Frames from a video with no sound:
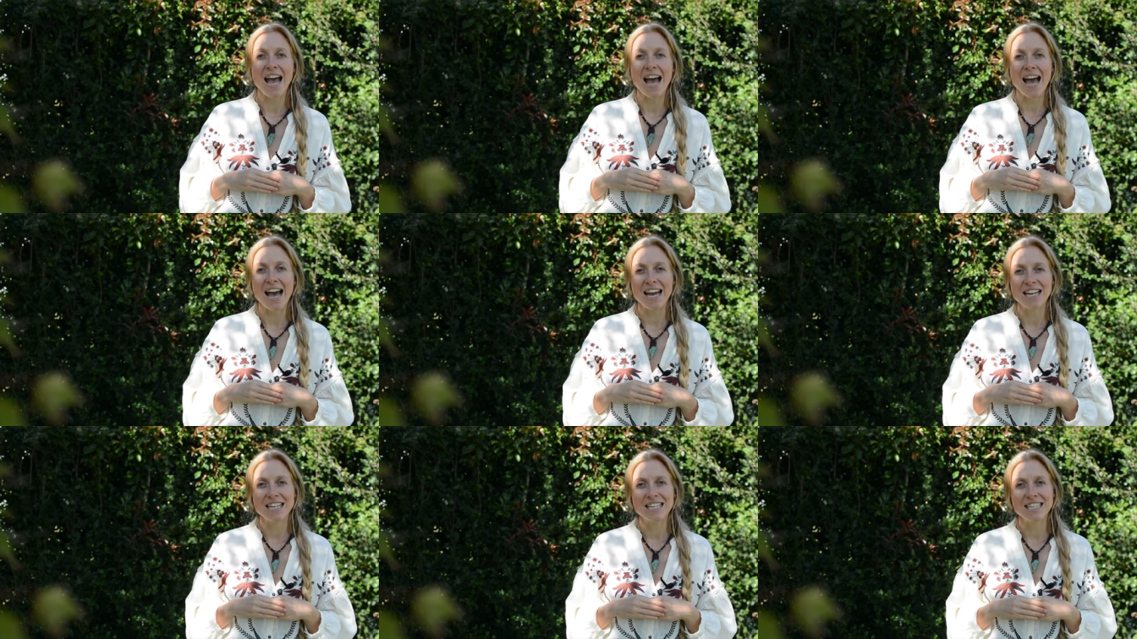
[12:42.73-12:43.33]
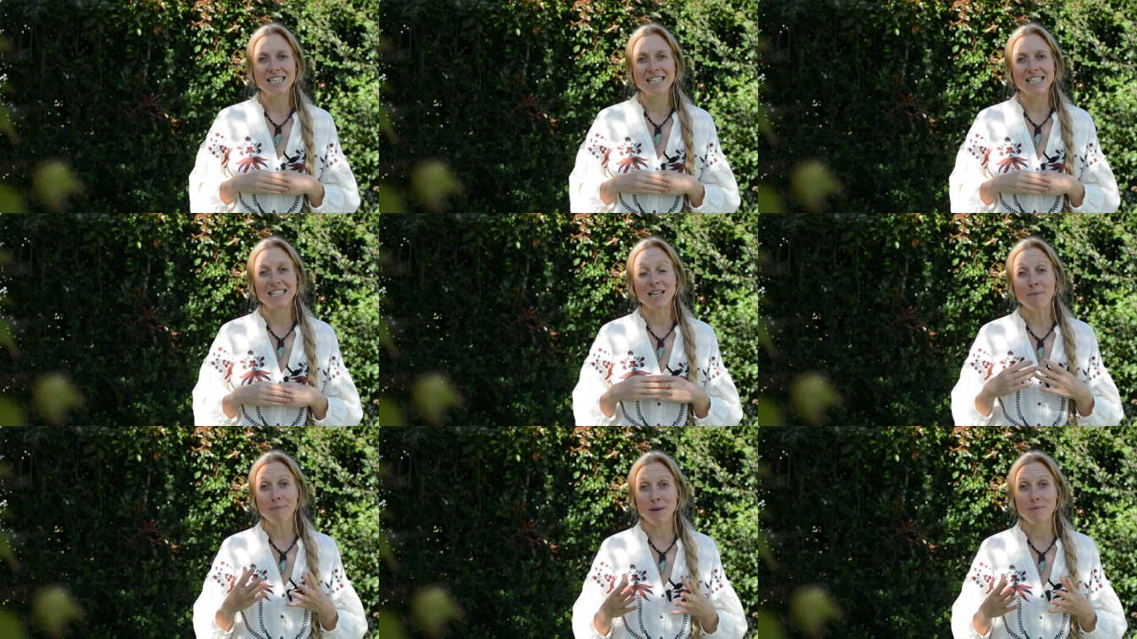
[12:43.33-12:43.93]
And
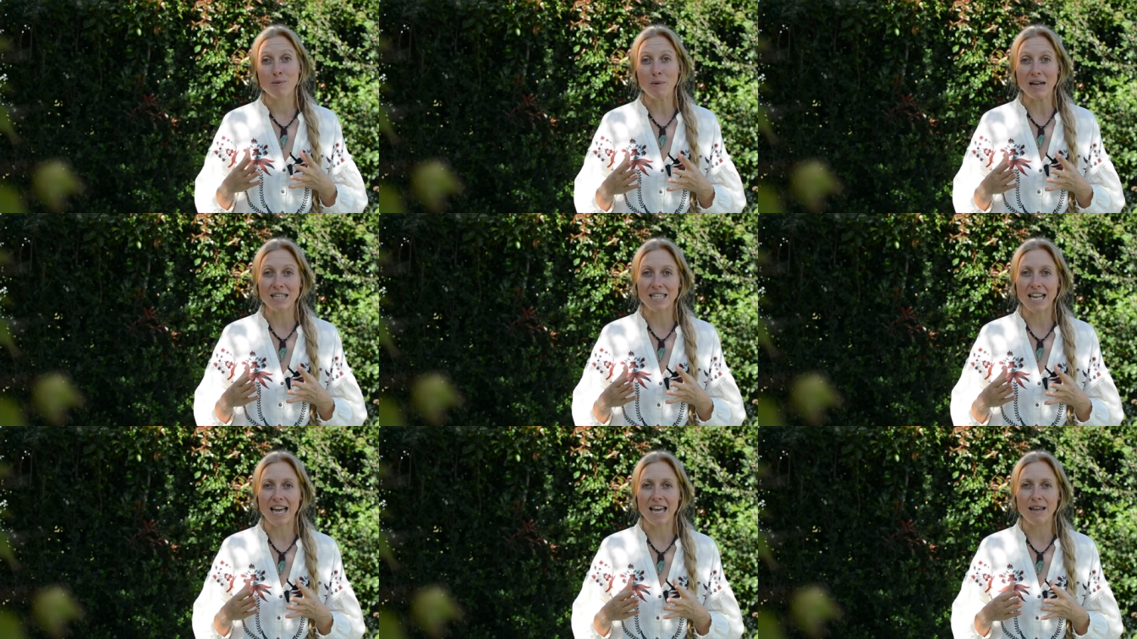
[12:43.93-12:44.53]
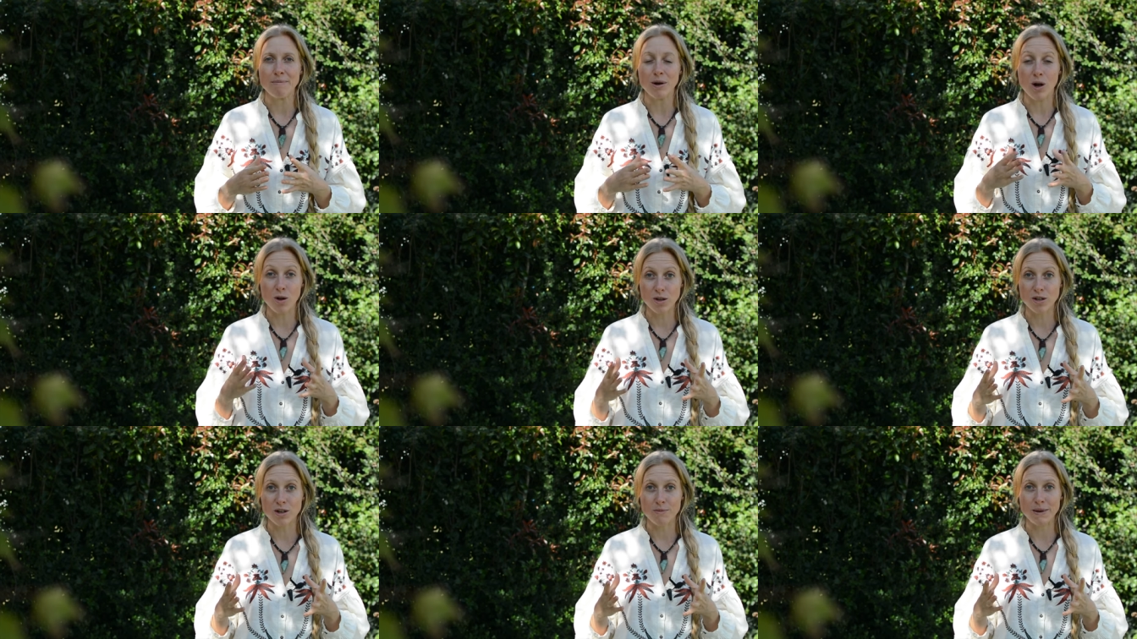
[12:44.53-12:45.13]
some people might say, but
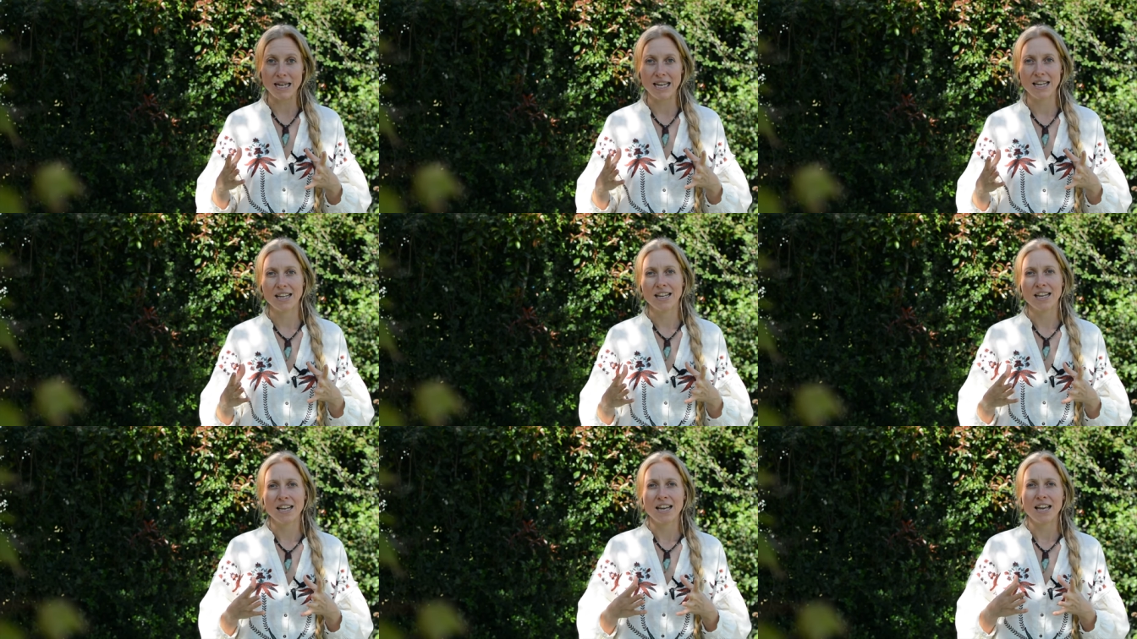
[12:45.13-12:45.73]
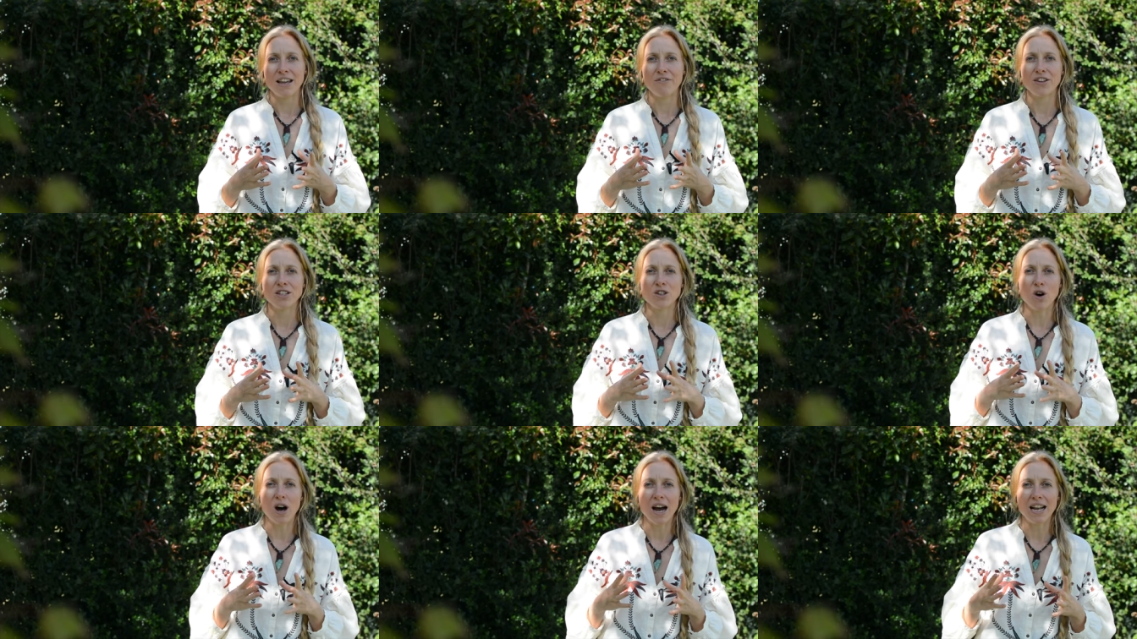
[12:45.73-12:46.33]
hold on a minute, if it's
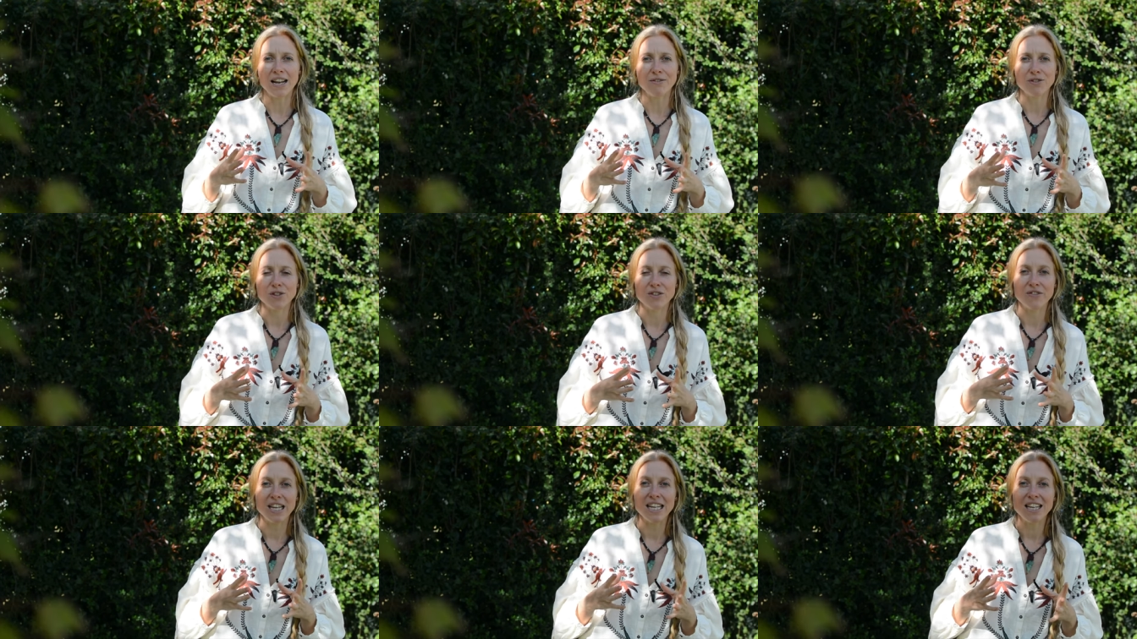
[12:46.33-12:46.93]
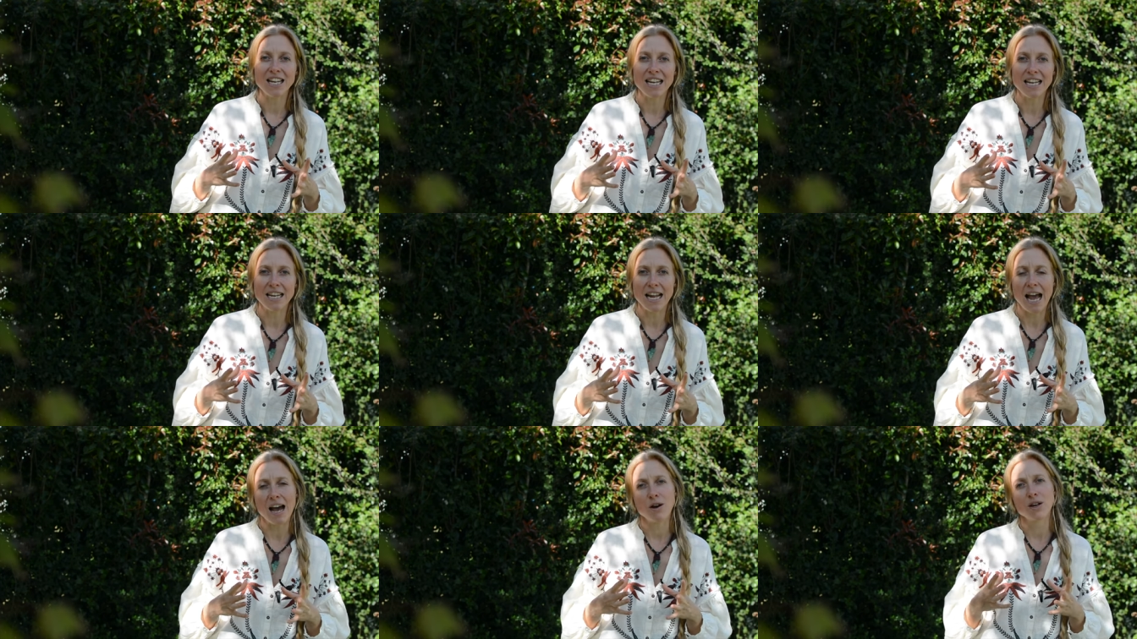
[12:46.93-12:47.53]
got high levels of inulin,
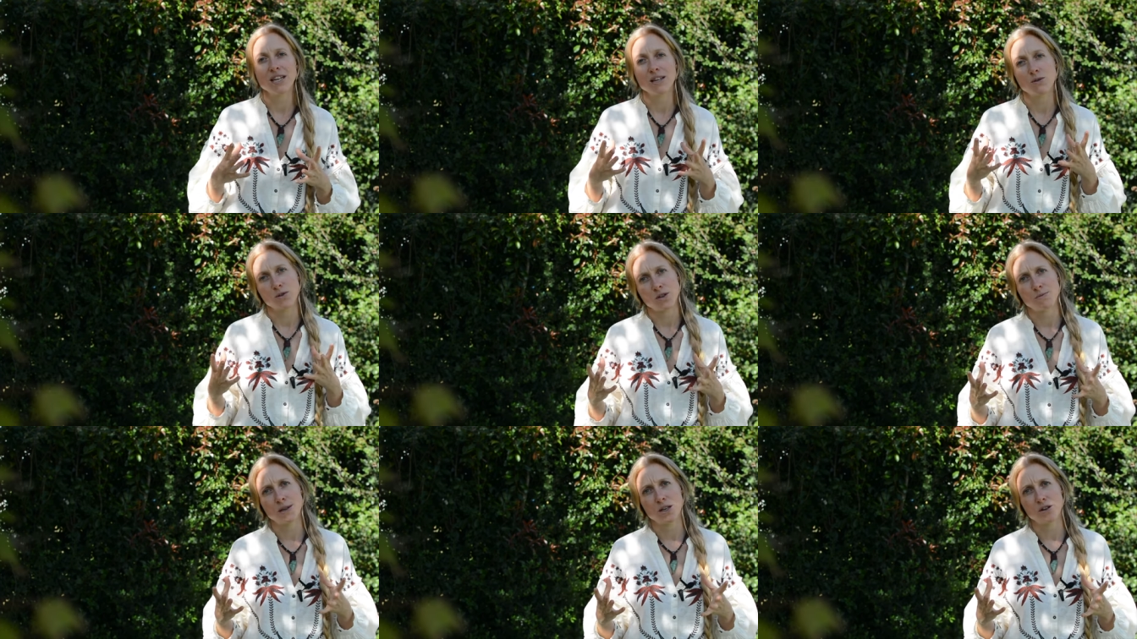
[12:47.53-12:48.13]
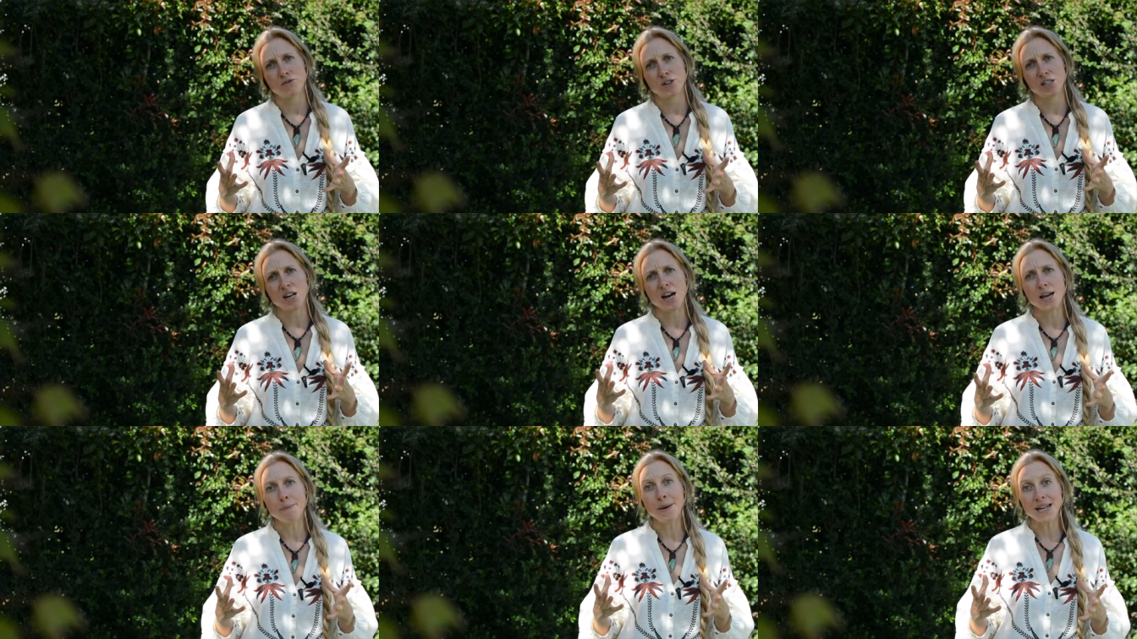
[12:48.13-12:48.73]
how can it also be good for
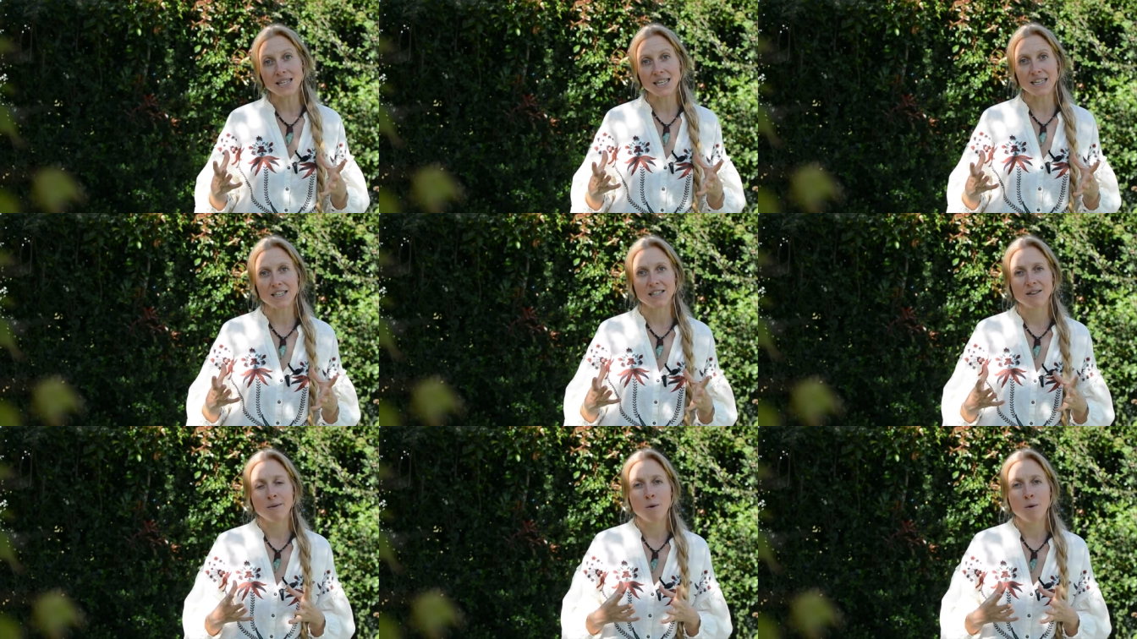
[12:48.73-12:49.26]
diabetics?